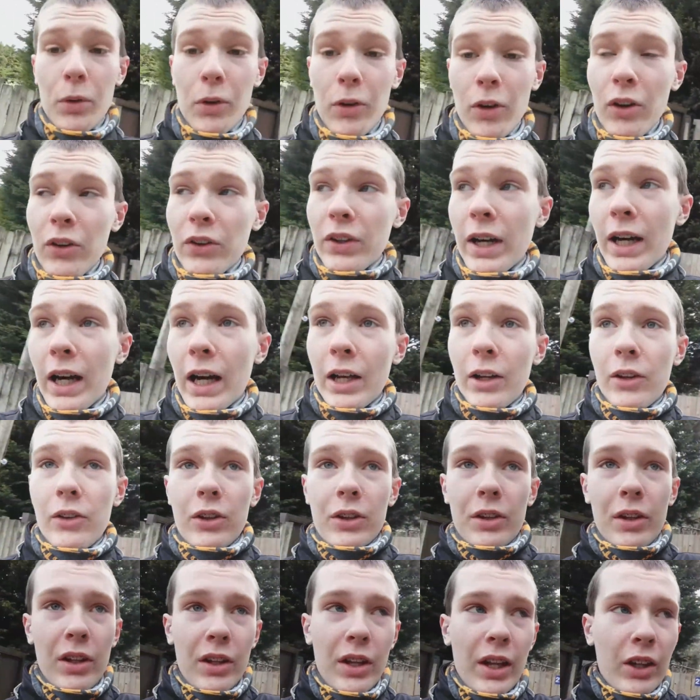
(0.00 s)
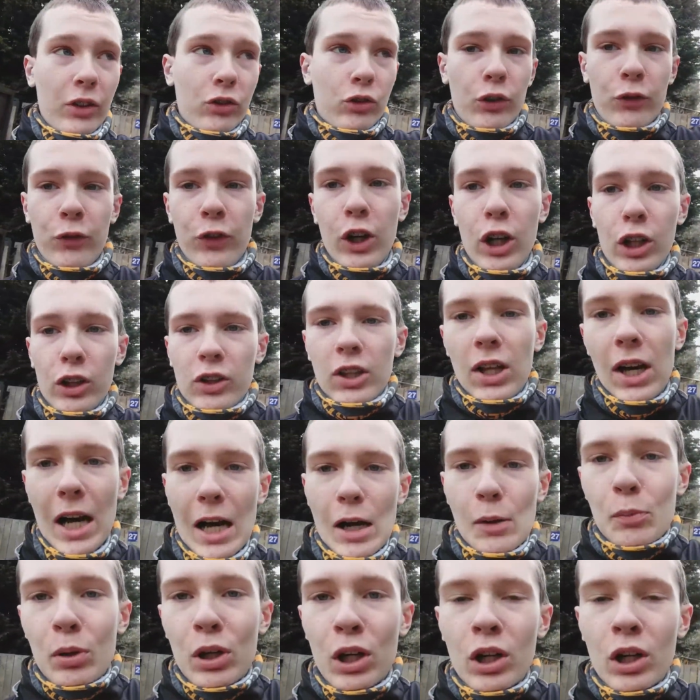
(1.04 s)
were on that and did an extra third lap